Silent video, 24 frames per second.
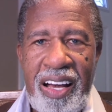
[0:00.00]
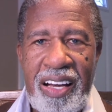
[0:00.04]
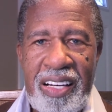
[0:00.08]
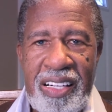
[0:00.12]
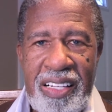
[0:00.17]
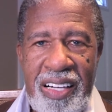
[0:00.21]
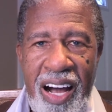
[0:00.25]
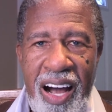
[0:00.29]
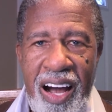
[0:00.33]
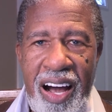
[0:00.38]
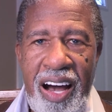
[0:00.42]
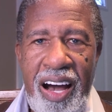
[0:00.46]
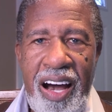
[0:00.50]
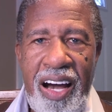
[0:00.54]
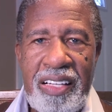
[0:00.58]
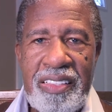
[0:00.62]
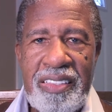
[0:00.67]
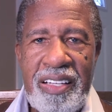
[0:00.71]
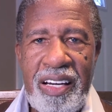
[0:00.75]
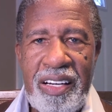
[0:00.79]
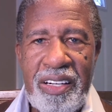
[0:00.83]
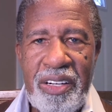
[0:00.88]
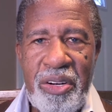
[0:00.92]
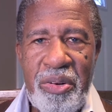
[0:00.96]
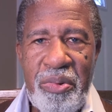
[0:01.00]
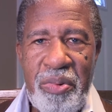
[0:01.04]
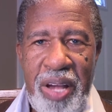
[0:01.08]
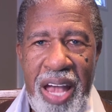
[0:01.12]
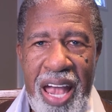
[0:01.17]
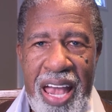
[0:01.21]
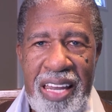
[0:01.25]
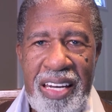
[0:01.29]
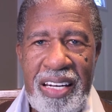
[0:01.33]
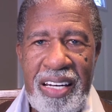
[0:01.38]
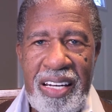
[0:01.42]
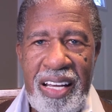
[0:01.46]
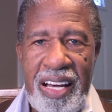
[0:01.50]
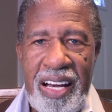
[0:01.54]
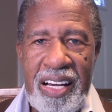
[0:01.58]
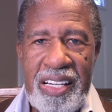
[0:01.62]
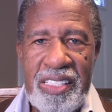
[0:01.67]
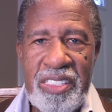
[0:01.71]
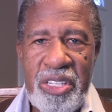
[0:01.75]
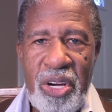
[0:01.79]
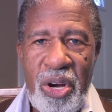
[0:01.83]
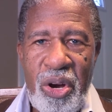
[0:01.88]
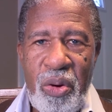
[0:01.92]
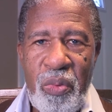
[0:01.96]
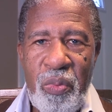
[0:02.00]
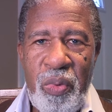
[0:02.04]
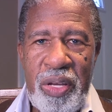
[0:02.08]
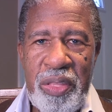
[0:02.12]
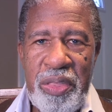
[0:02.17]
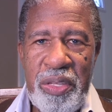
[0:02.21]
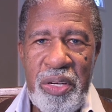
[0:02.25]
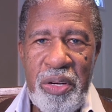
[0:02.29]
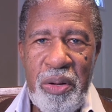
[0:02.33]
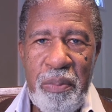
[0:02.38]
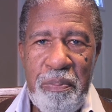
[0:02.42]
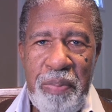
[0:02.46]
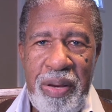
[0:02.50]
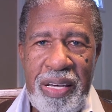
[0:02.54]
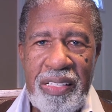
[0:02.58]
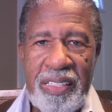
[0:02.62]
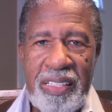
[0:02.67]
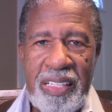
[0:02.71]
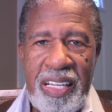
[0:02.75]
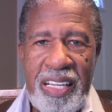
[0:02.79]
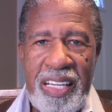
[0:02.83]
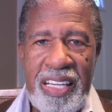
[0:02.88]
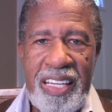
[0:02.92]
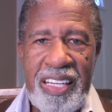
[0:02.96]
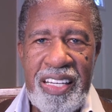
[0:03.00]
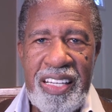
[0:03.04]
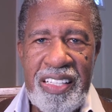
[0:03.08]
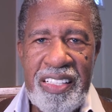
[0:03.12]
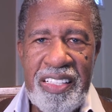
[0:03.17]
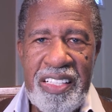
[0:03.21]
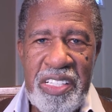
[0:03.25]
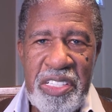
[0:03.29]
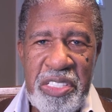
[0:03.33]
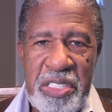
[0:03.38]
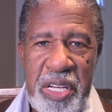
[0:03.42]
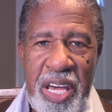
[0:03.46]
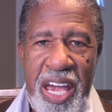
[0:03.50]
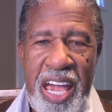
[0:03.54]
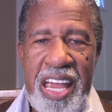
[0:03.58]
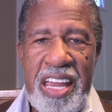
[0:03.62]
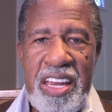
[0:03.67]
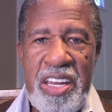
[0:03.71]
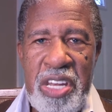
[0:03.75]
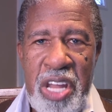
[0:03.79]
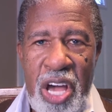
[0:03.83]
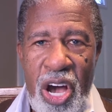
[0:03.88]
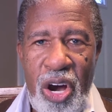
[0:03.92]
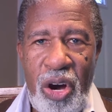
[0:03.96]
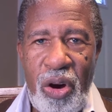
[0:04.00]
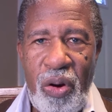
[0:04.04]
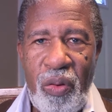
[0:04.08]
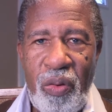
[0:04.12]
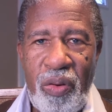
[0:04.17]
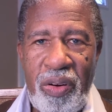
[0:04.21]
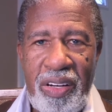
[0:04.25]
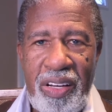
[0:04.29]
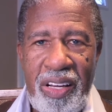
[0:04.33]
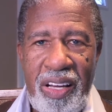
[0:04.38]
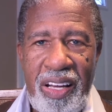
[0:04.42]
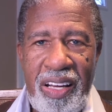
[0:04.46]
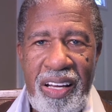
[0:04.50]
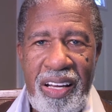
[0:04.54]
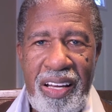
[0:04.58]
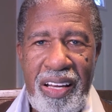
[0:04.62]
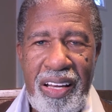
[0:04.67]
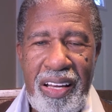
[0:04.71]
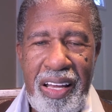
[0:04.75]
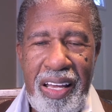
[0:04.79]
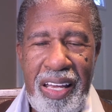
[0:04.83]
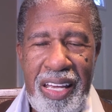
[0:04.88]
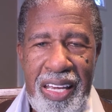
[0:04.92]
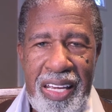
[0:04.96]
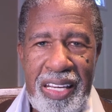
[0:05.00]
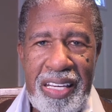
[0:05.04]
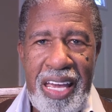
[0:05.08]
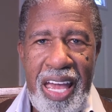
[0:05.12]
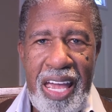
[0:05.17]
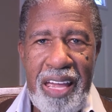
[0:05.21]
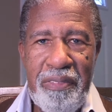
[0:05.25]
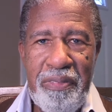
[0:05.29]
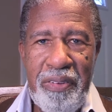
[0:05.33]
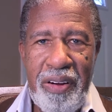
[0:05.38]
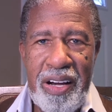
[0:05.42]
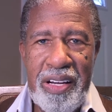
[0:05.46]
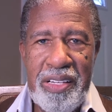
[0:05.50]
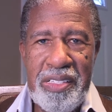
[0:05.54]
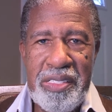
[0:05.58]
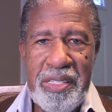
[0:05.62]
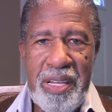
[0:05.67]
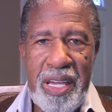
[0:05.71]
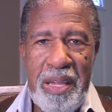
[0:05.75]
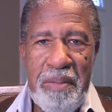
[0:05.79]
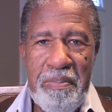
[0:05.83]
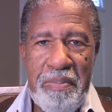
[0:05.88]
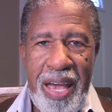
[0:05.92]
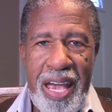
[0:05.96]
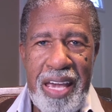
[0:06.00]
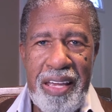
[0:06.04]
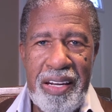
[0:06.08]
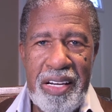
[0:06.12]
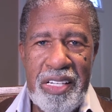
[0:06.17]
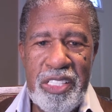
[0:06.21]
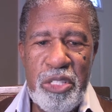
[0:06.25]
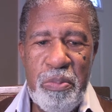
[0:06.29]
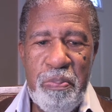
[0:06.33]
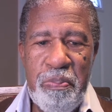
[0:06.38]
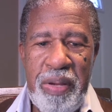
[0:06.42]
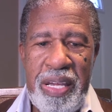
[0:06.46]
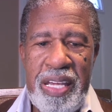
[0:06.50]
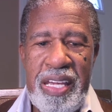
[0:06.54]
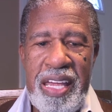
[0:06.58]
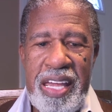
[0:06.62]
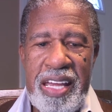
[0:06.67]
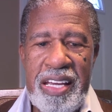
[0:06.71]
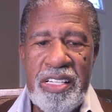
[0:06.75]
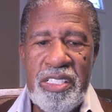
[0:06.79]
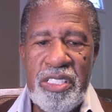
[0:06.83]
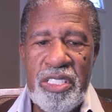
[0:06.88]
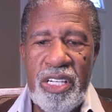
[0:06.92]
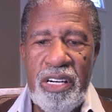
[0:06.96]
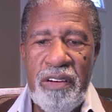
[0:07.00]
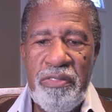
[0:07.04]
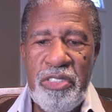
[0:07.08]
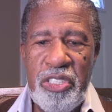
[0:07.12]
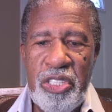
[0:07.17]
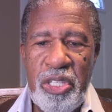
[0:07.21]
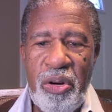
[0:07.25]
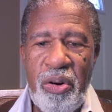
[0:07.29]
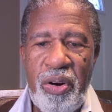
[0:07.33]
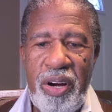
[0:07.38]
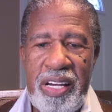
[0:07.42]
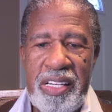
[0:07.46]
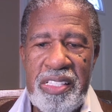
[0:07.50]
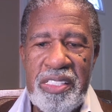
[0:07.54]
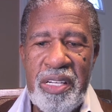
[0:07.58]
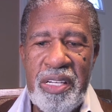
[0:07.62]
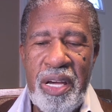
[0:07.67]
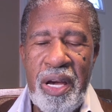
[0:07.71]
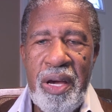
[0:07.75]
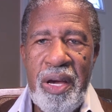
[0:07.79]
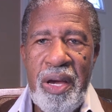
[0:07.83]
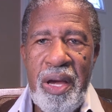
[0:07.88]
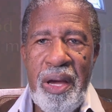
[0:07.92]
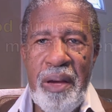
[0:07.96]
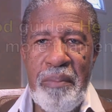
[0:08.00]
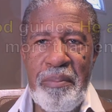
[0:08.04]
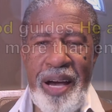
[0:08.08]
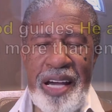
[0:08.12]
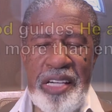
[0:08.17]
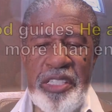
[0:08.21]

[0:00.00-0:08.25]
God created us with the ability to say no. He made us beings of choice. My